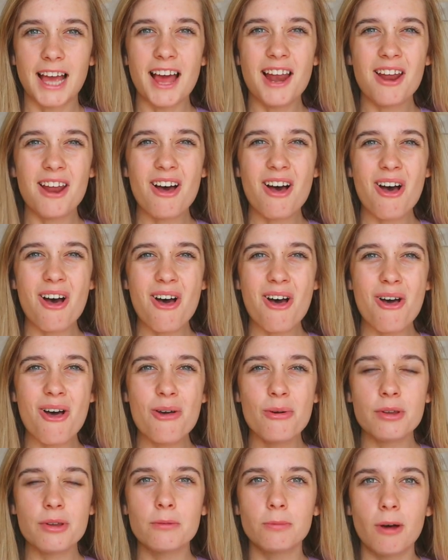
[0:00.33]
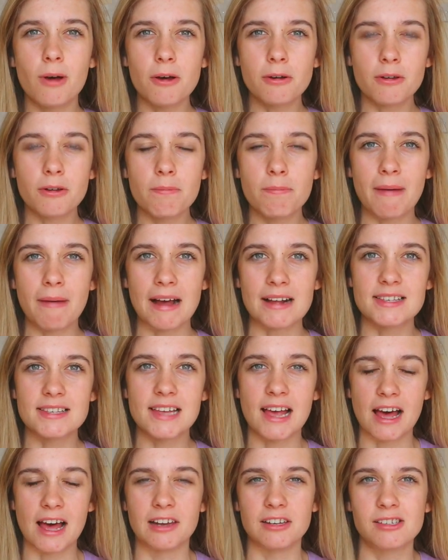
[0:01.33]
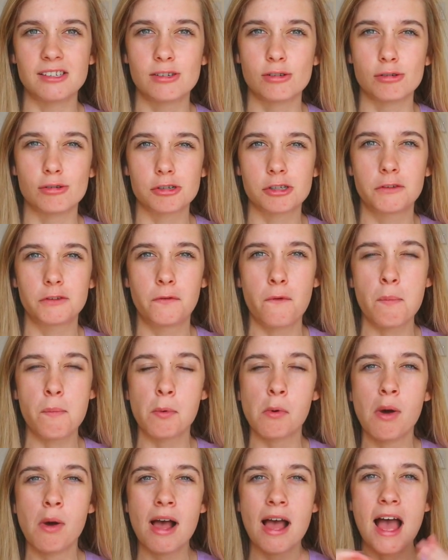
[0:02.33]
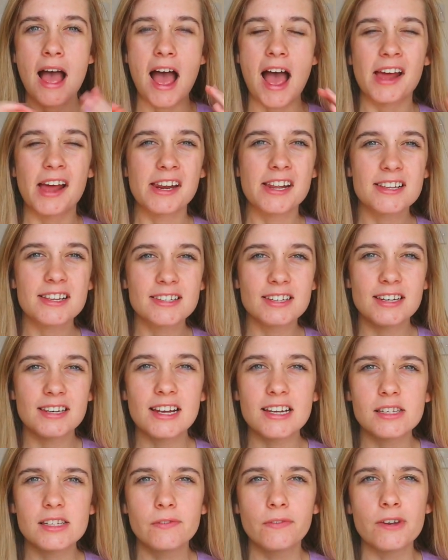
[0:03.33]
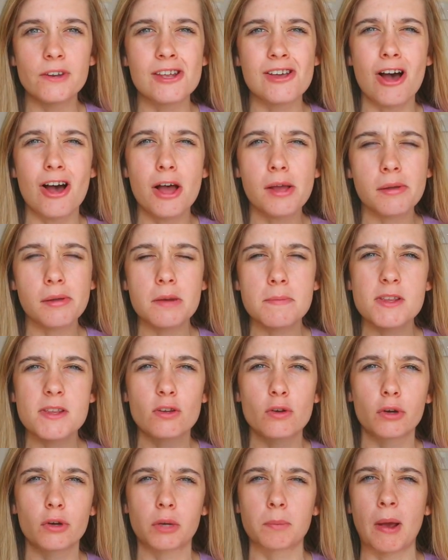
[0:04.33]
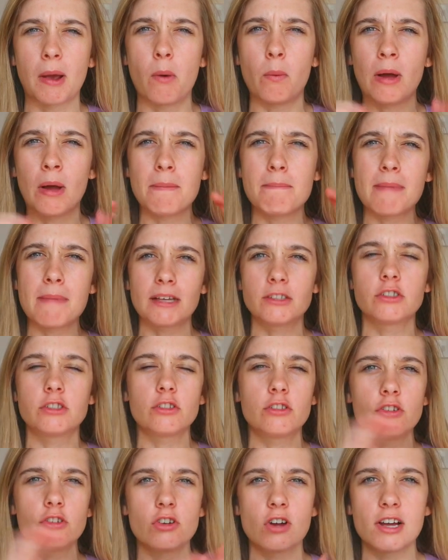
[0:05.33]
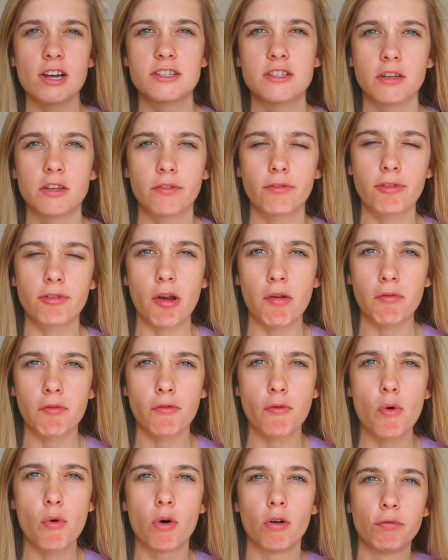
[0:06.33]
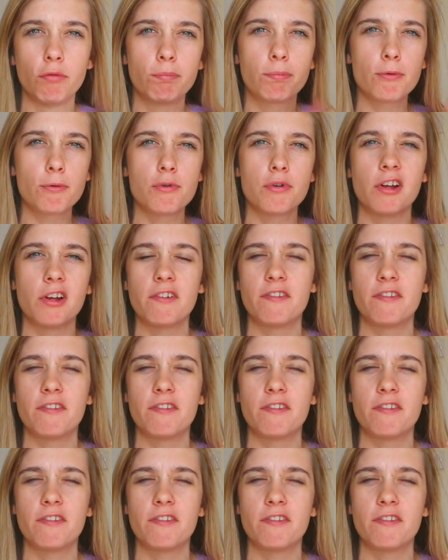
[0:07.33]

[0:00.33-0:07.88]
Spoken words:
Hello and welcome back to Alice Talks Football, and in today's video I'm going to be talking about why Manchester United's front four of Bruno